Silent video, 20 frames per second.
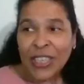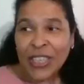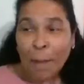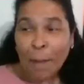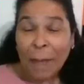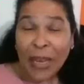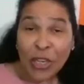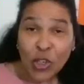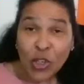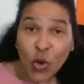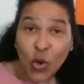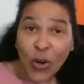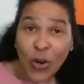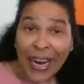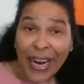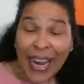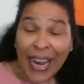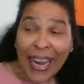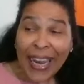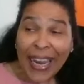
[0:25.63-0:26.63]
a
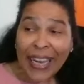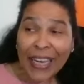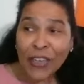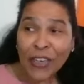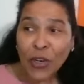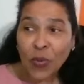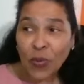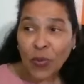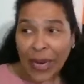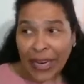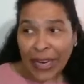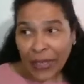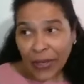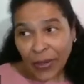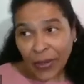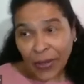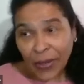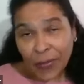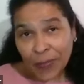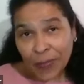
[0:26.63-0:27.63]
mentor and a
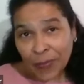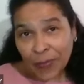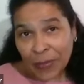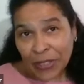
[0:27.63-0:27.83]
writer.